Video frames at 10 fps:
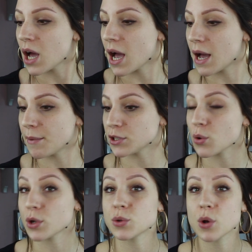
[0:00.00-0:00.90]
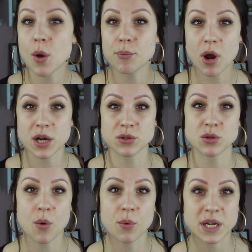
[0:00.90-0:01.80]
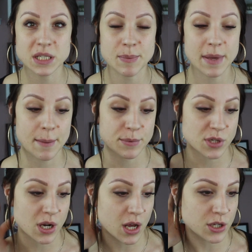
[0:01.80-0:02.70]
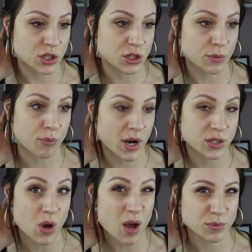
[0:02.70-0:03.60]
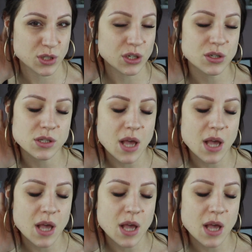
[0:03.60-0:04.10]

So I do a lot of bridal, so I wanted to be able to learn to do bridal updos.